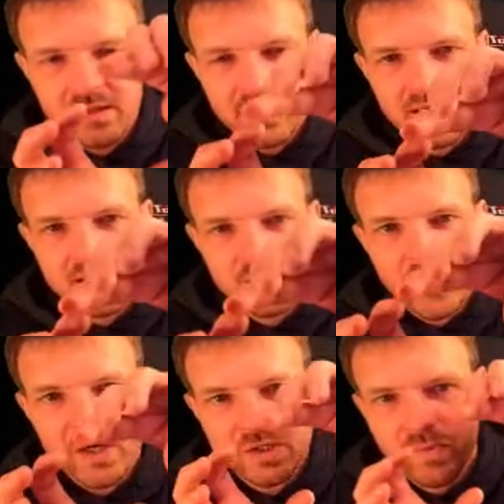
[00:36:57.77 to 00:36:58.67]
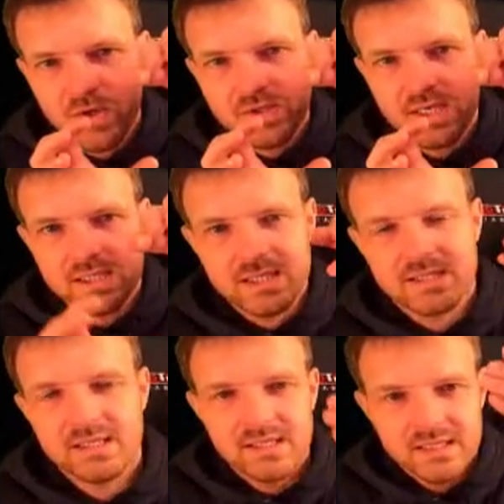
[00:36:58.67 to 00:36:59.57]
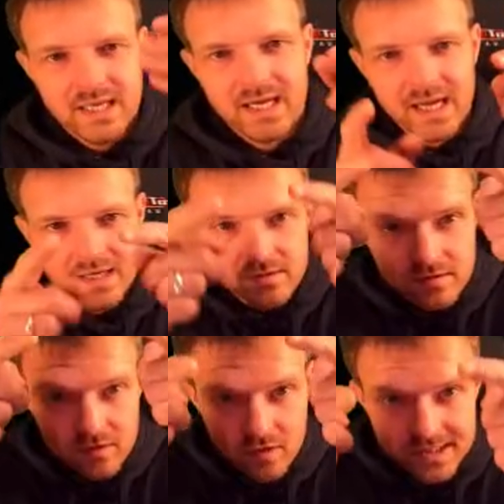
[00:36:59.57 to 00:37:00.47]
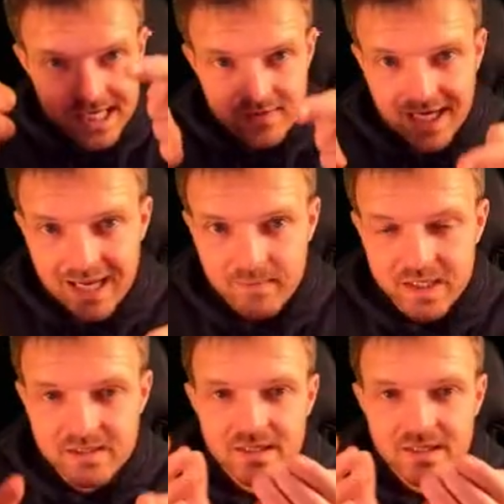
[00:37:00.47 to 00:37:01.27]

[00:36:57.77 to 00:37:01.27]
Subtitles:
the spinous processes, yeah, and gone down the lamina